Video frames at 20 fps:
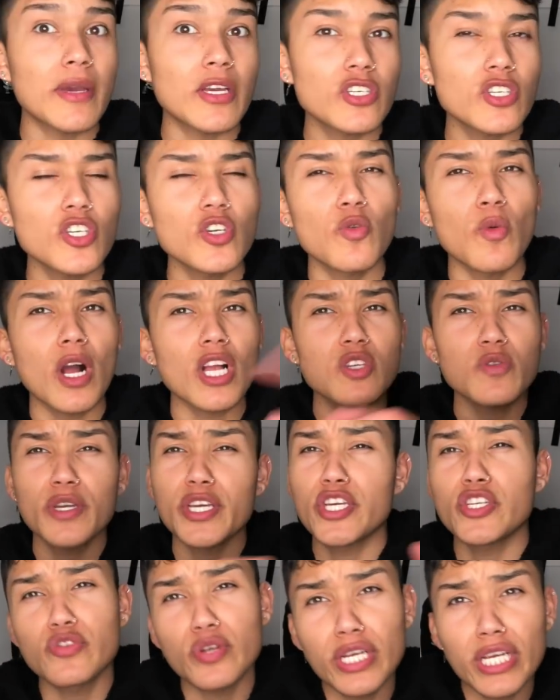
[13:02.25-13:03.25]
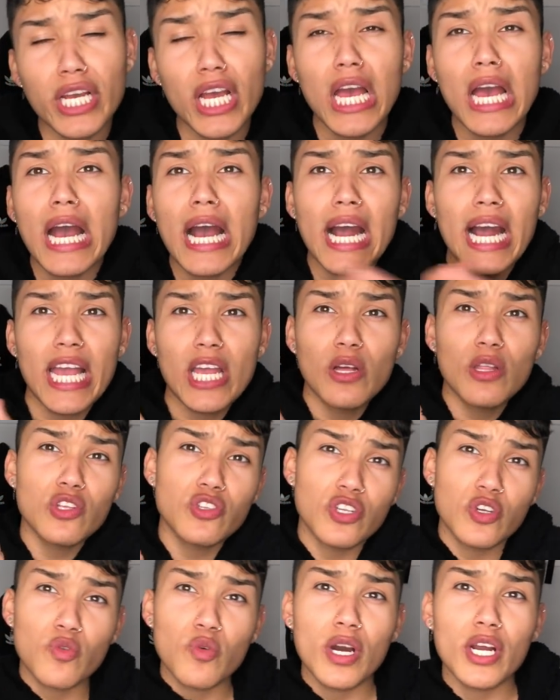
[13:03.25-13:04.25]
Make sure you watch what you drink. I only
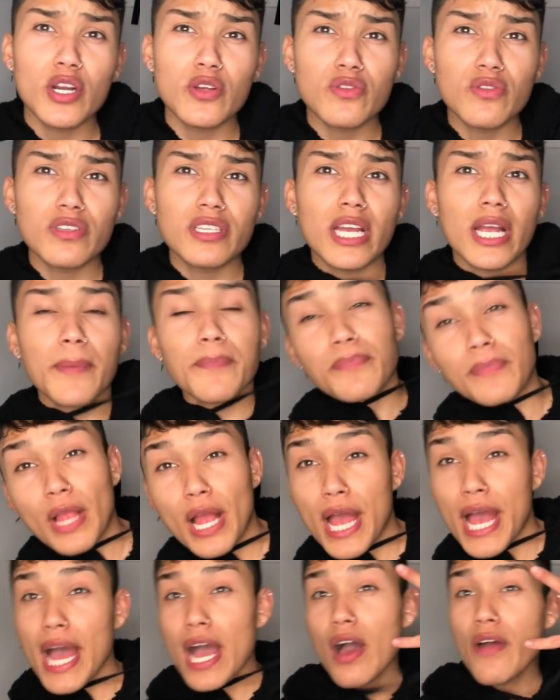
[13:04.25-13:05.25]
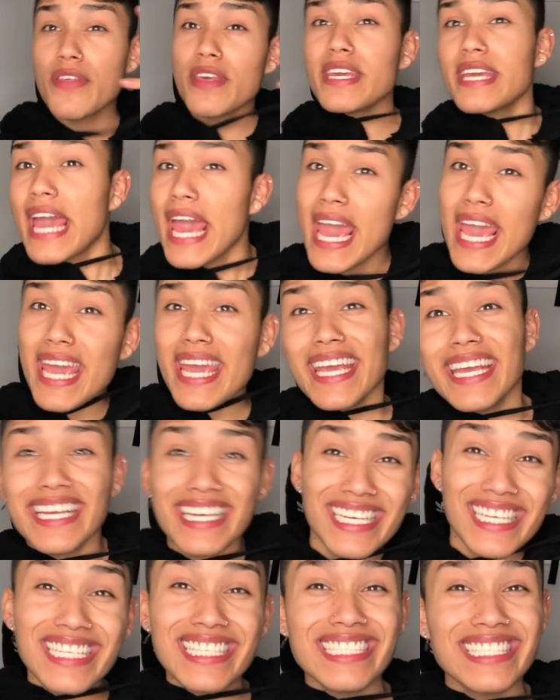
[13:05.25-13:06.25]
drink water, so it's like, healthy
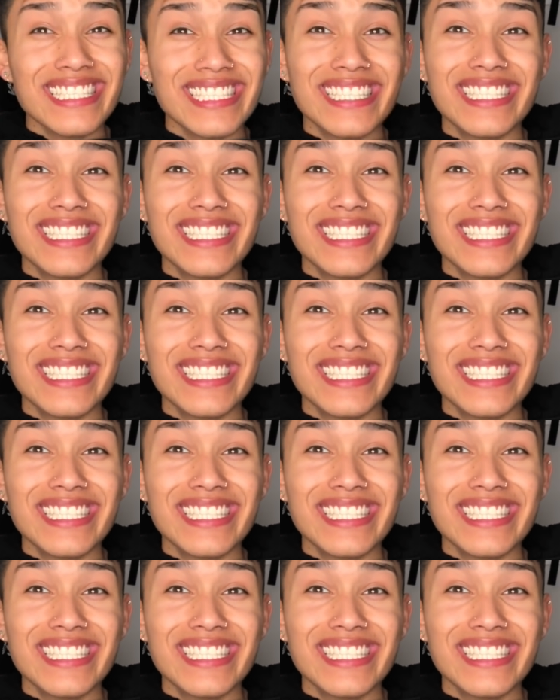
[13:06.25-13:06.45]
gang.